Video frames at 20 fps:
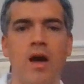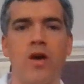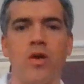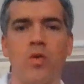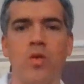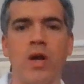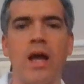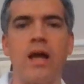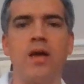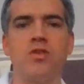
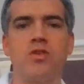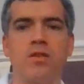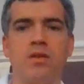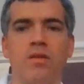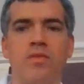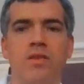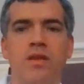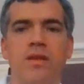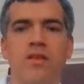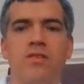congregation
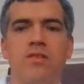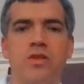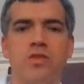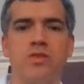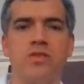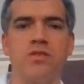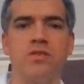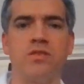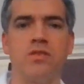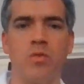of the
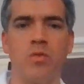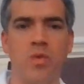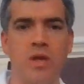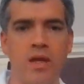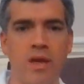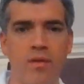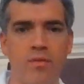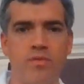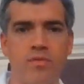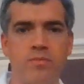decisions that
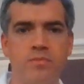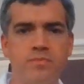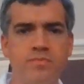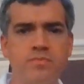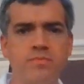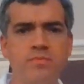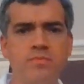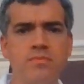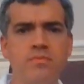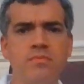we have
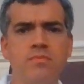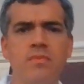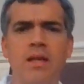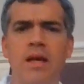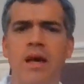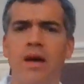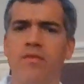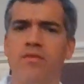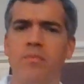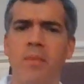
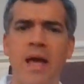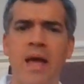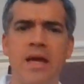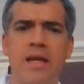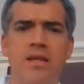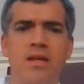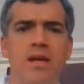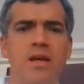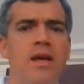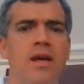have
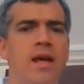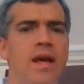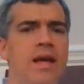made.